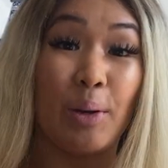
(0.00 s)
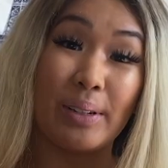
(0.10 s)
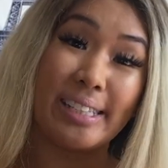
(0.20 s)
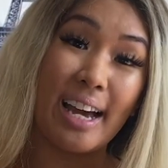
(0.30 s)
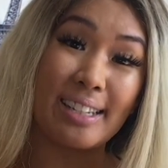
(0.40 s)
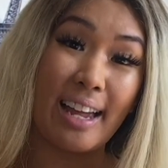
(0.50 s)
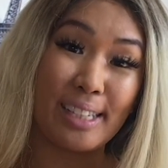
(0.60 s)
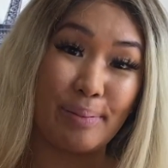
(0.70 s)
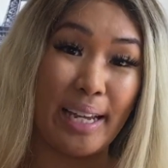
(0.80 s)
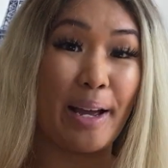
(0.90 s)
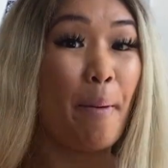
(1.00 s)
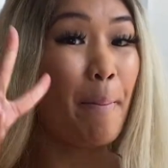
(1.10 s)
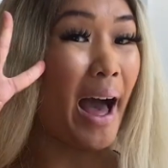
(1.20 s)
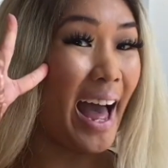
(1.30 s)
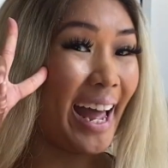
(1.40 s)
We'll see you guys next week.
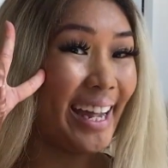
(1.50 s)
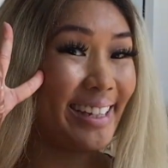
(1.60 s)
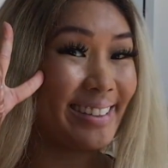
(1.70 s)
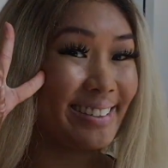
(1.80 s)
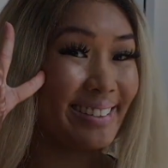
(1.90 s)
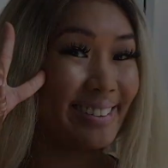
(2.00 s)
Bye!